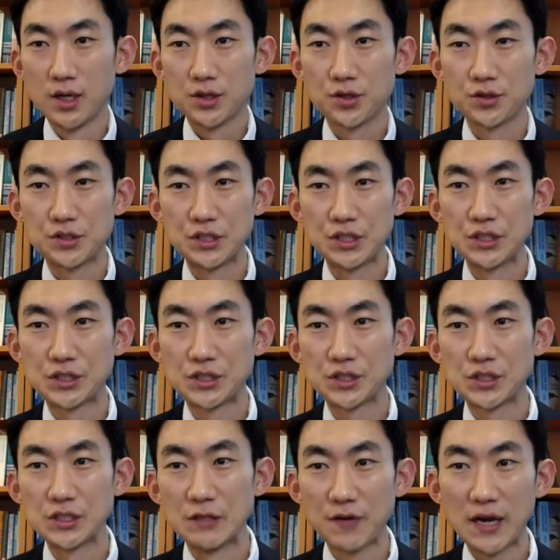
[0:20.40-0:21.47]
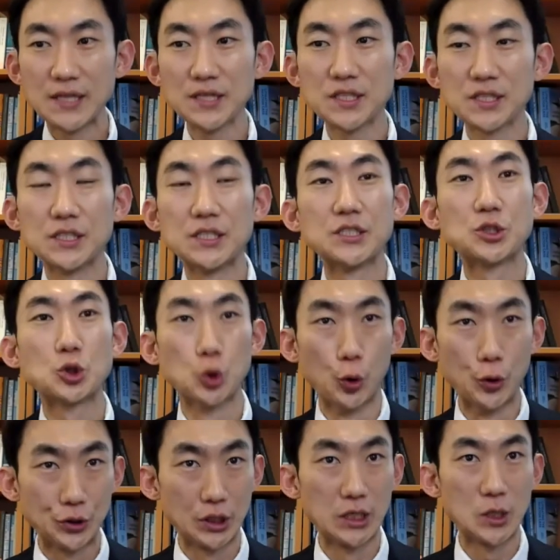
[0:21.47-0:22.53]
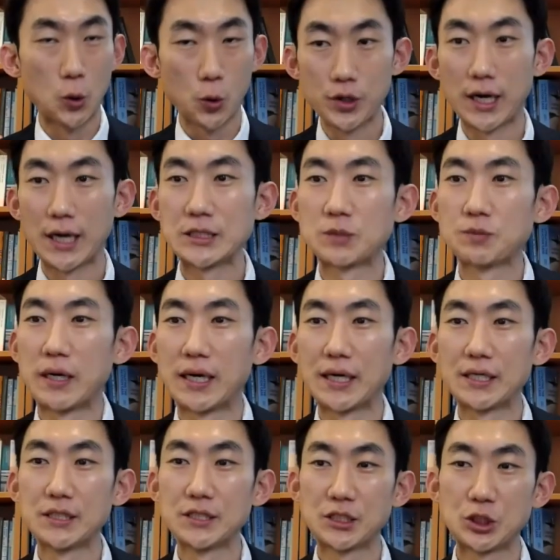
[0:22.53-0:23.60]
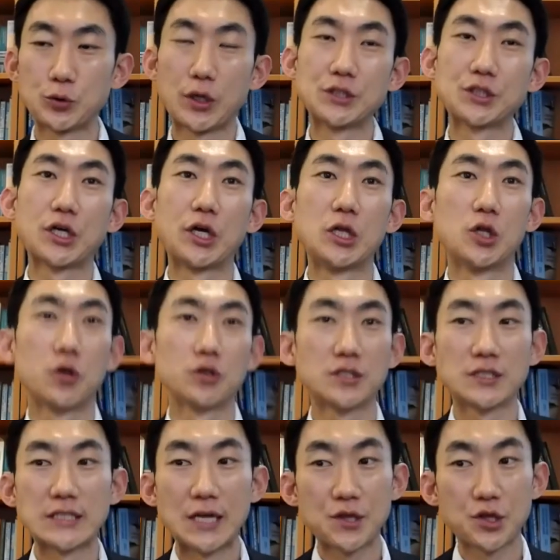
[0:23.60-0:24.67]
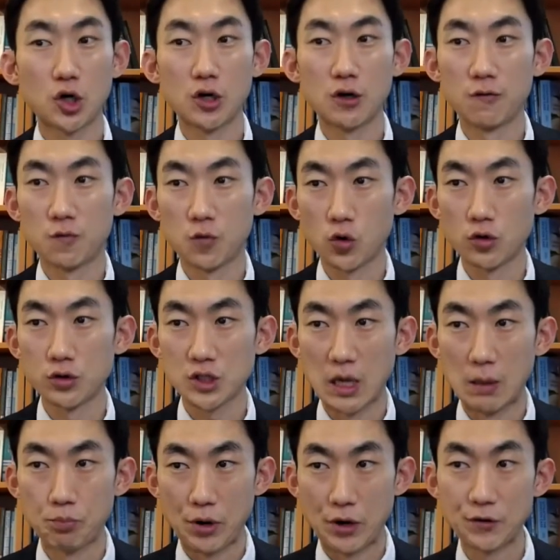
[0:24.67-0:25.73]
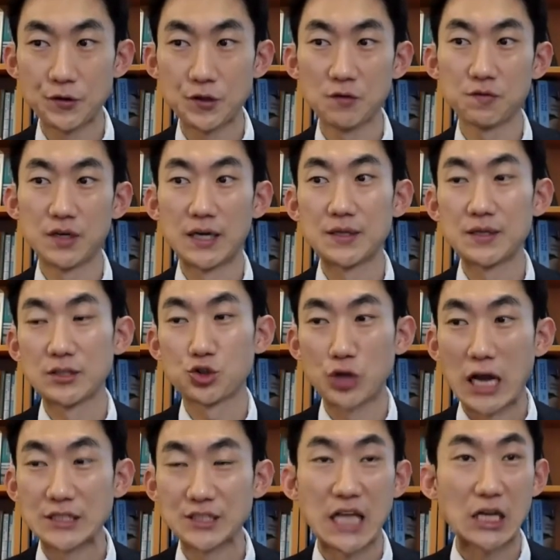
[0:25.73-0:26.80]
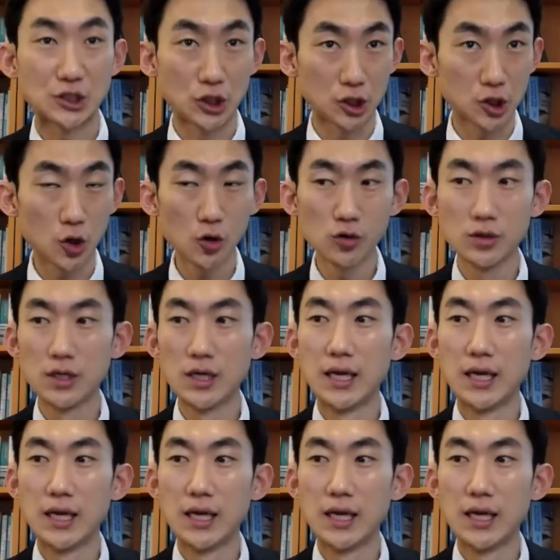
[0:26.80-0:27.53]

This event is jointly organized by CUHK Law's Center for Comparative and Transnational Law